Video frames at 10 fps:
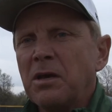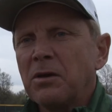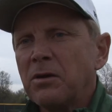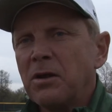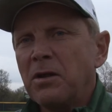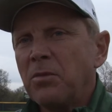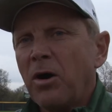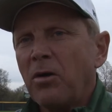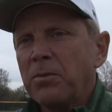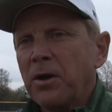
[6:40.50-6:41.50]
hitter and any
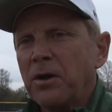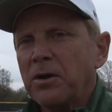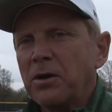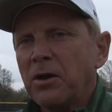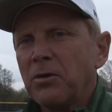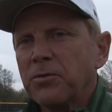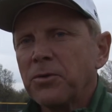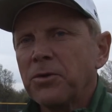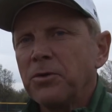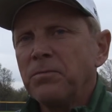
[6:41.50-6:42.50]
ball player can go
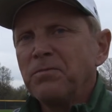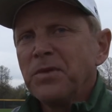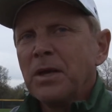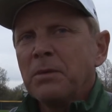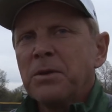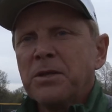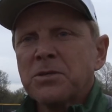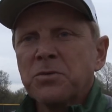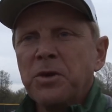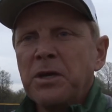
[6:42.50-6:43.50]
through. But
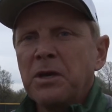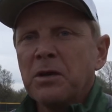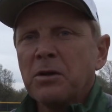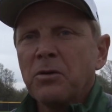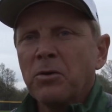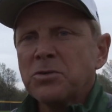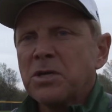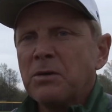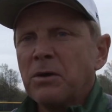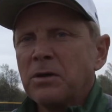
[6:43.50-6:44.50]
this weekend, of course,
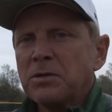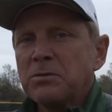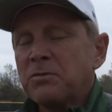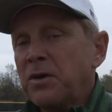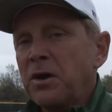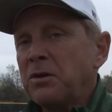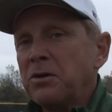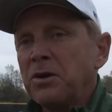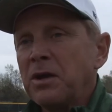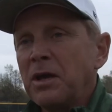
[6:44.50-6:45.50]
he was, he was very
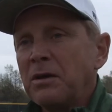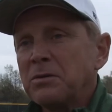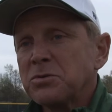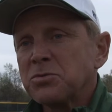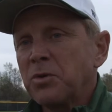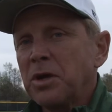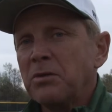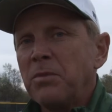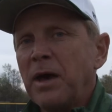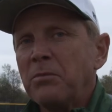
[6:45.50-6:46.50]
good. He was swinging
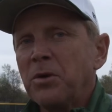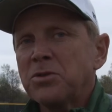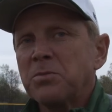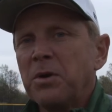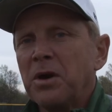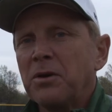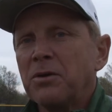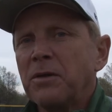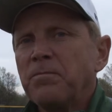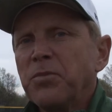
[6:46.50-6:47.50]
the bat much
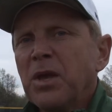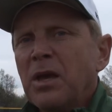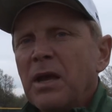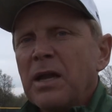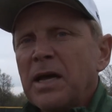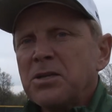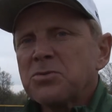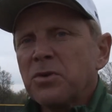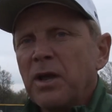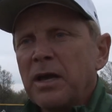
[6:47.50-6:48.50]
better. And, and I
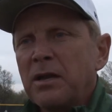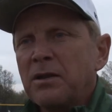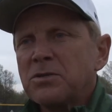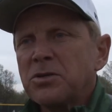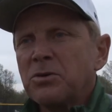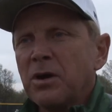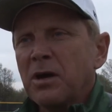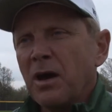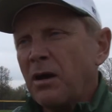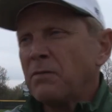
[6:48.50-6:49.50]
just related it to
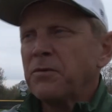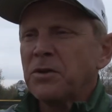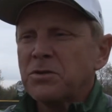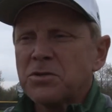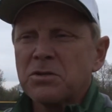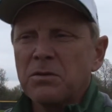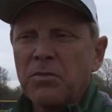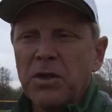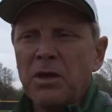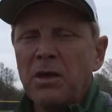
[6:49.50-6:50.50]
a confidence
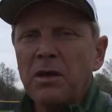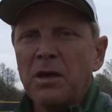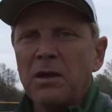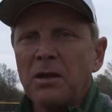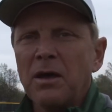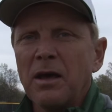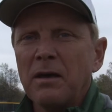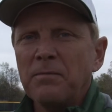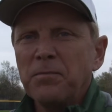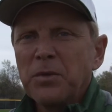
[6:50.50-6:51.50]
thing. And,
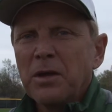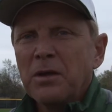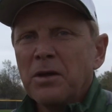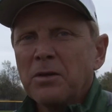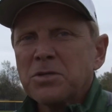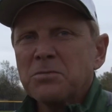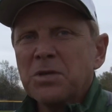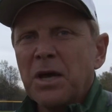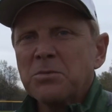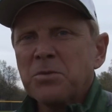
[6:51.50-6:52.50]
uh, you know,
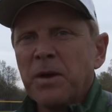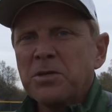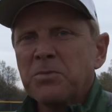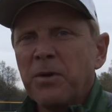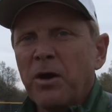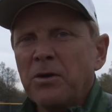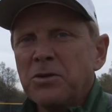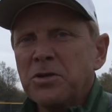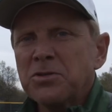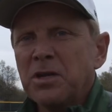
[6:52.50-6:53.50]
sometimes baseball, you
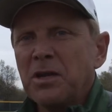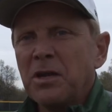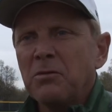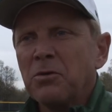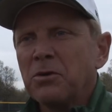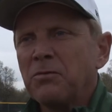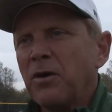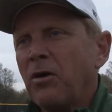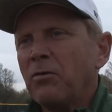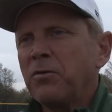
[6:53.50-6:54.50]
just need to get one to
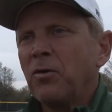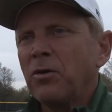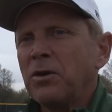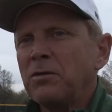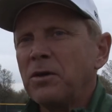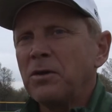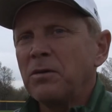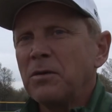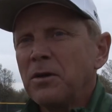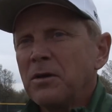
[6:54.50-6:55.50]
fall for you, and then
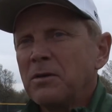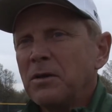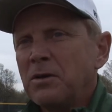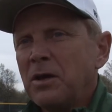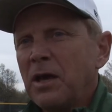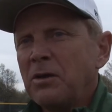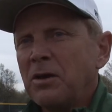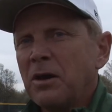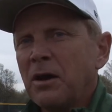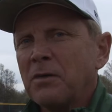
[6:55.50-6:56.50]
you, then you gain
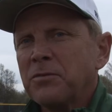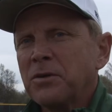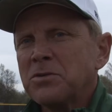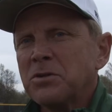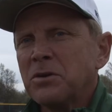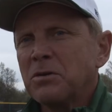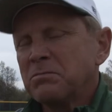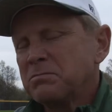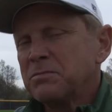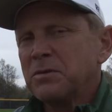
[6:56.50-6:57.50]
your confidence and you're,
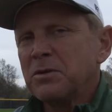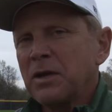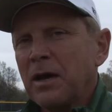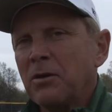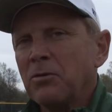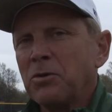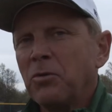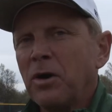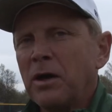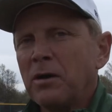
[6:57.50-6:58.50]
you're kind of on your
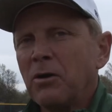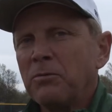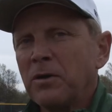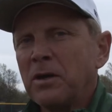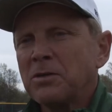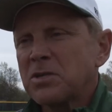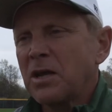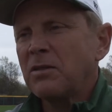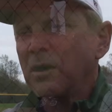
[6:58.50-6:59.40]
way, and hopefully he can stay